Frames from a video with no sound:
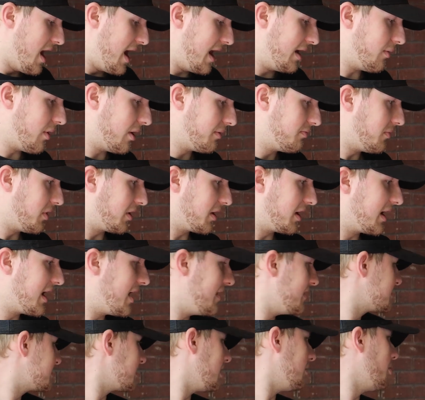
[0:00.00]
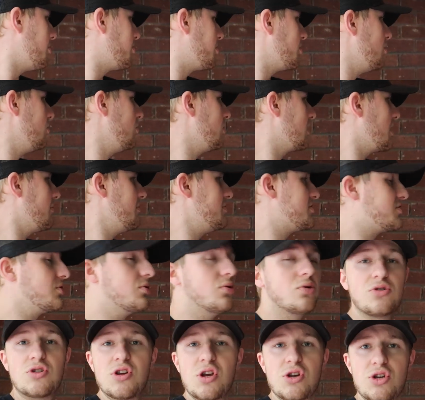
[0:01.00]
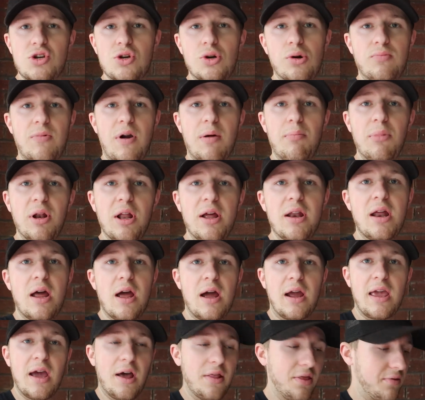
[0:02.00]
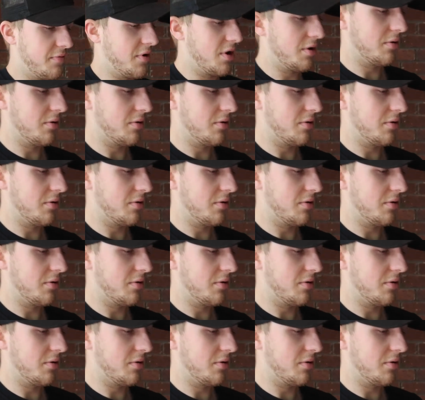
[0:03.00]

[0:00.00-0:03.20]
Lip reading: Anyway, I'm going to get this out of my boot, get my tools, shut up rambling and get on the